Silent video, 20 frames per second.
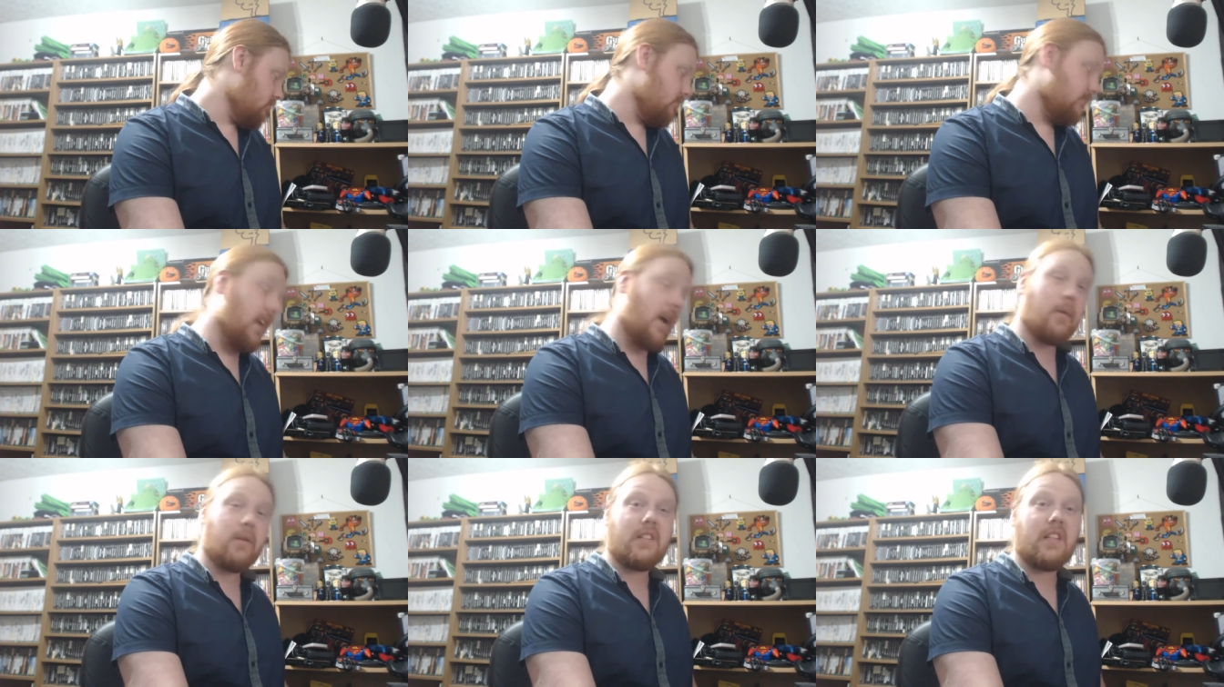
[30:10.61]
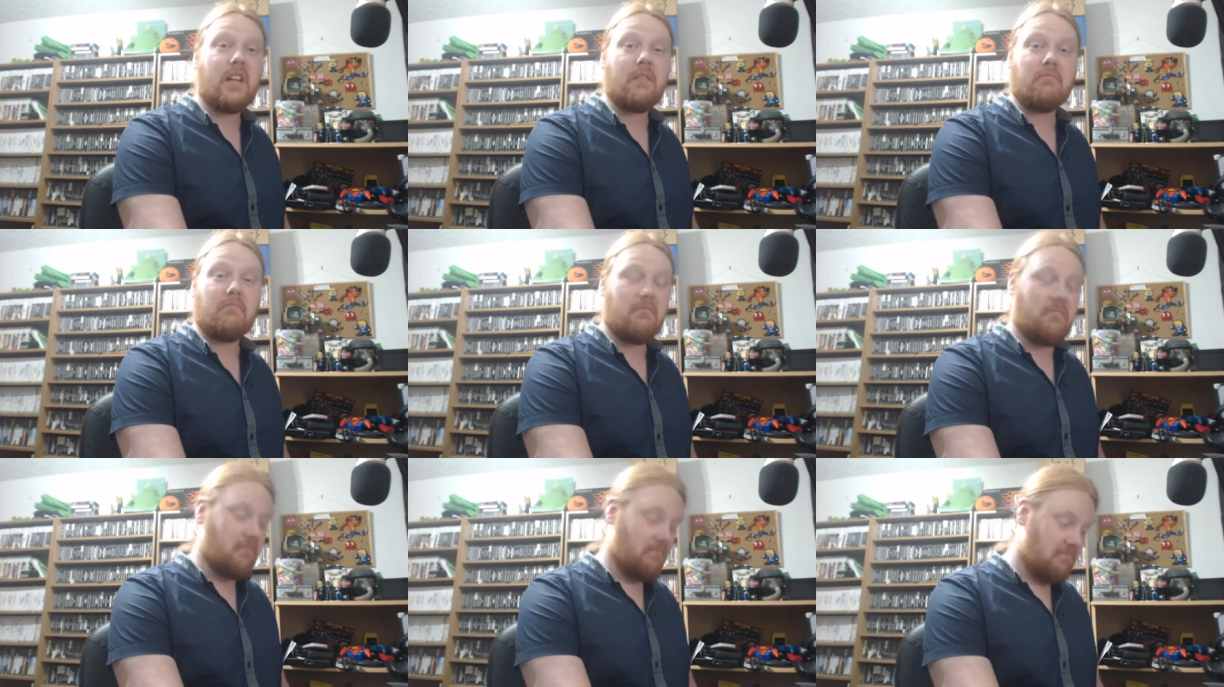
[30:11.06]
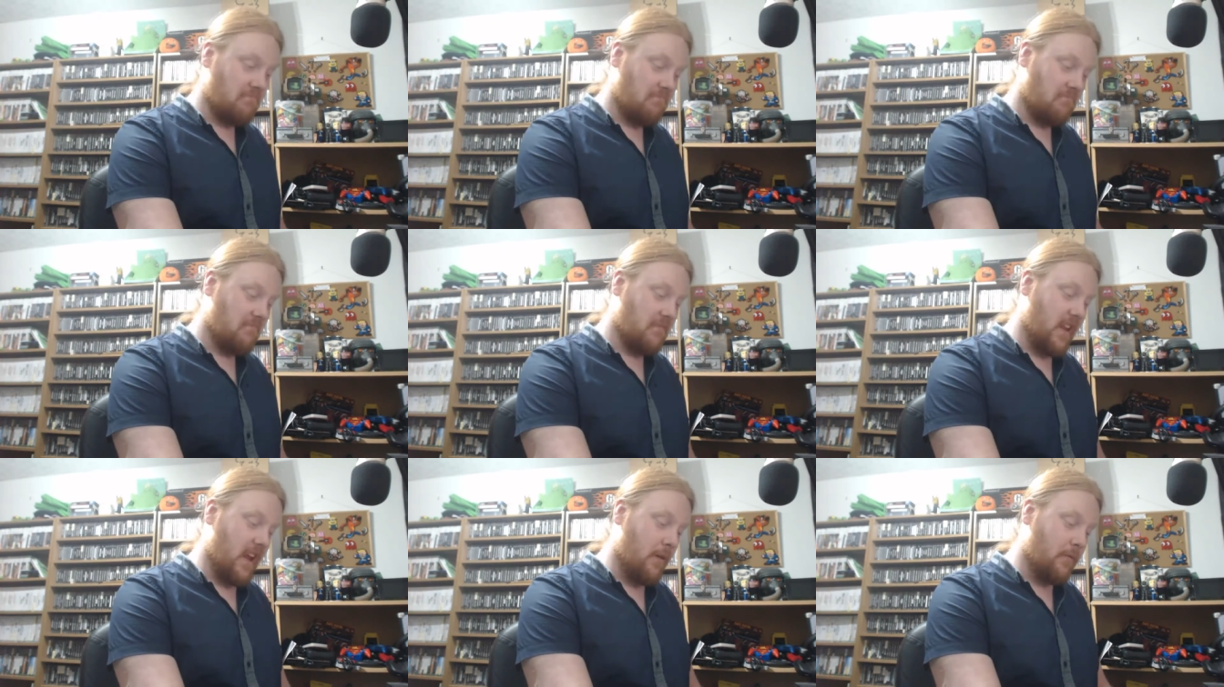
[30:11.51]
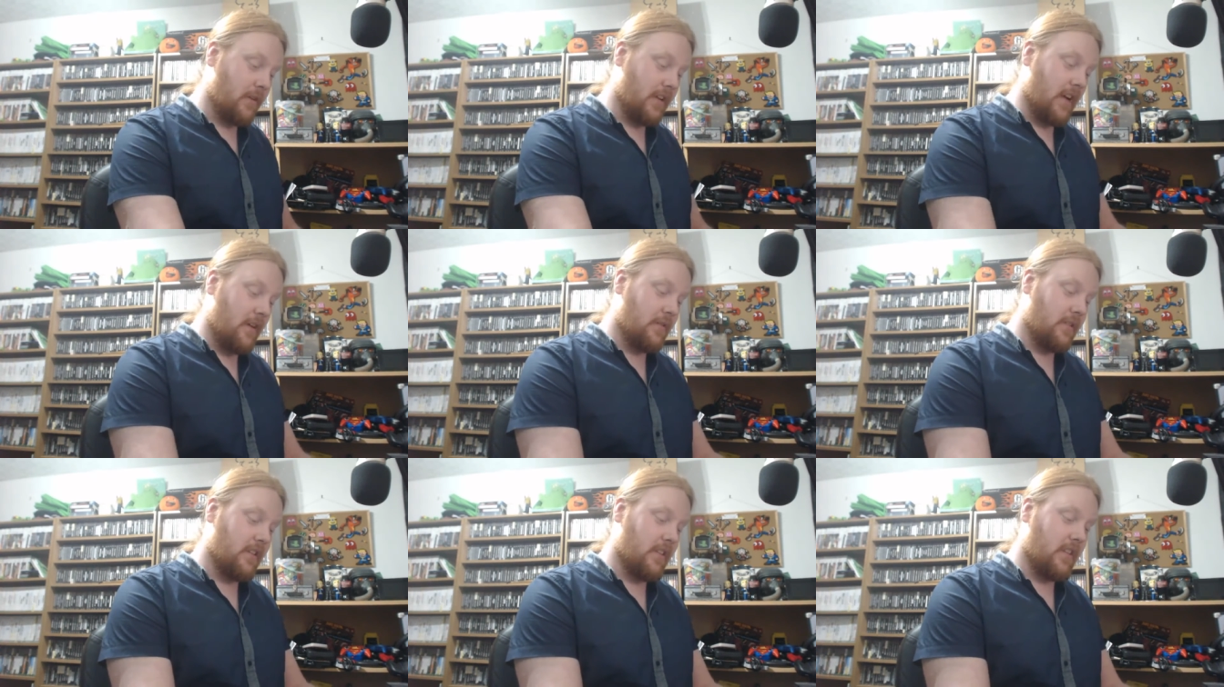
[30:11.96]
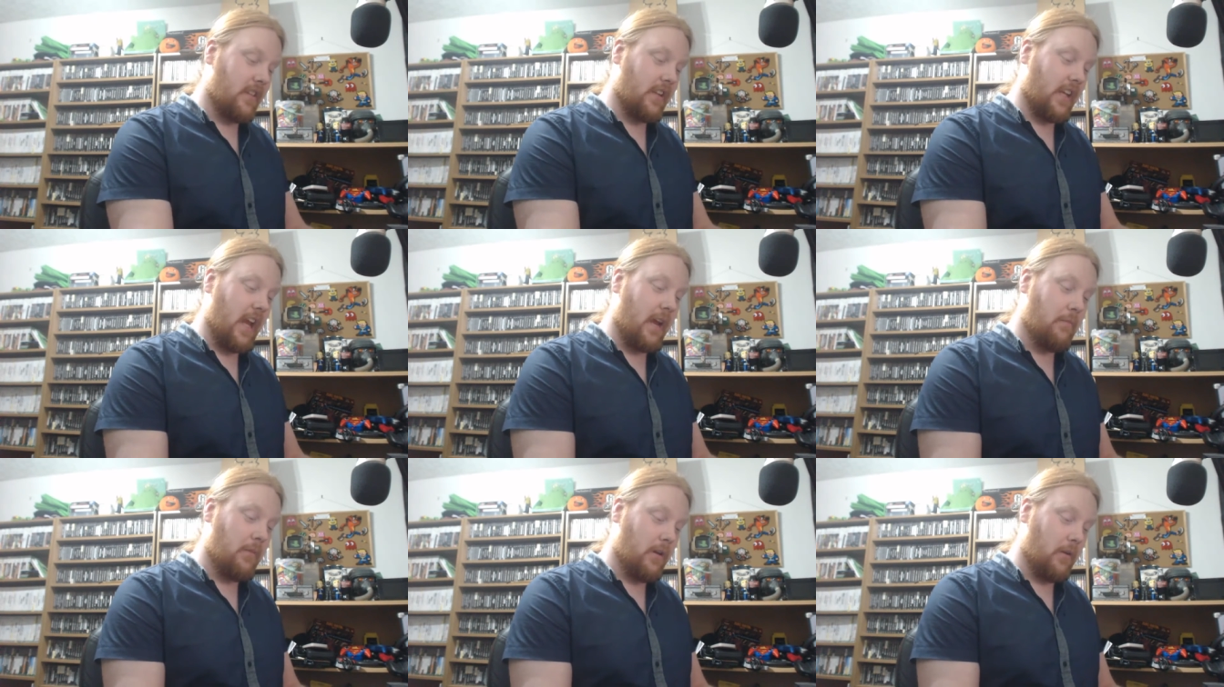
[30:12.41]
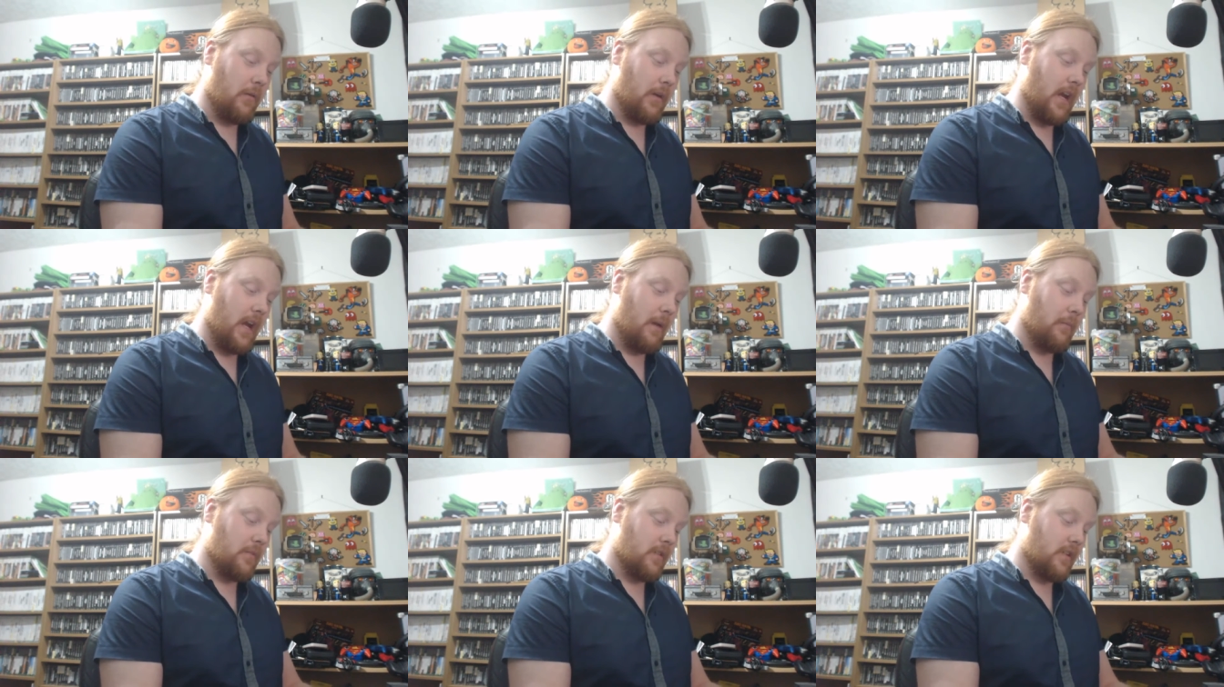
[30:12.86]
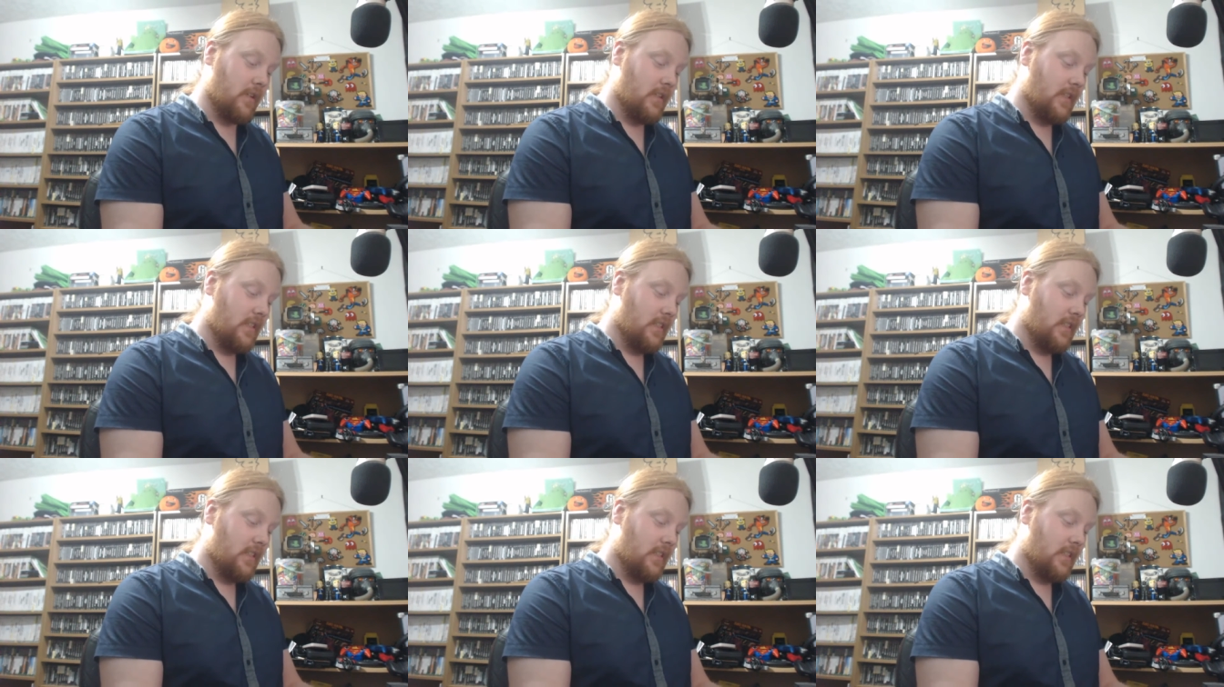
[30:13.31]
That was it. Now we're down to the GameCube games.